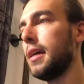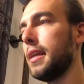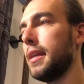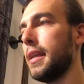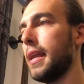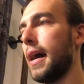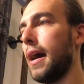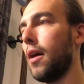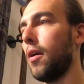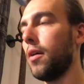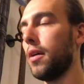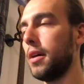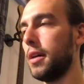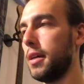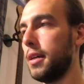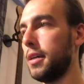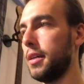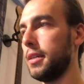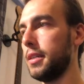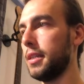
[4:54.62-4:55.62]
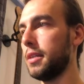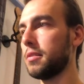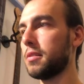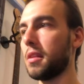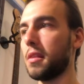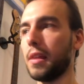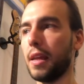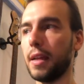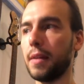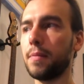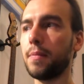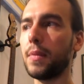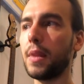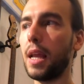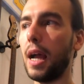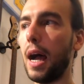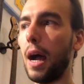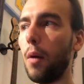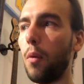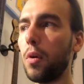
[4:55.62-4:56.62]
Now, here's the thing.
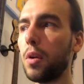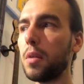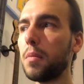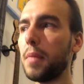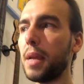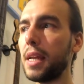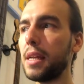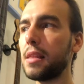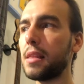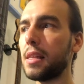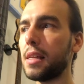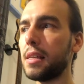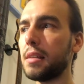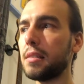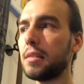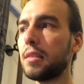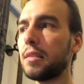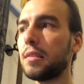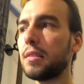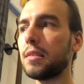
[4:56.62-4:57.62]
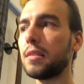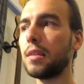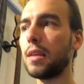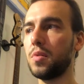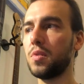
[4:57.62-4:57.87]
I want to make this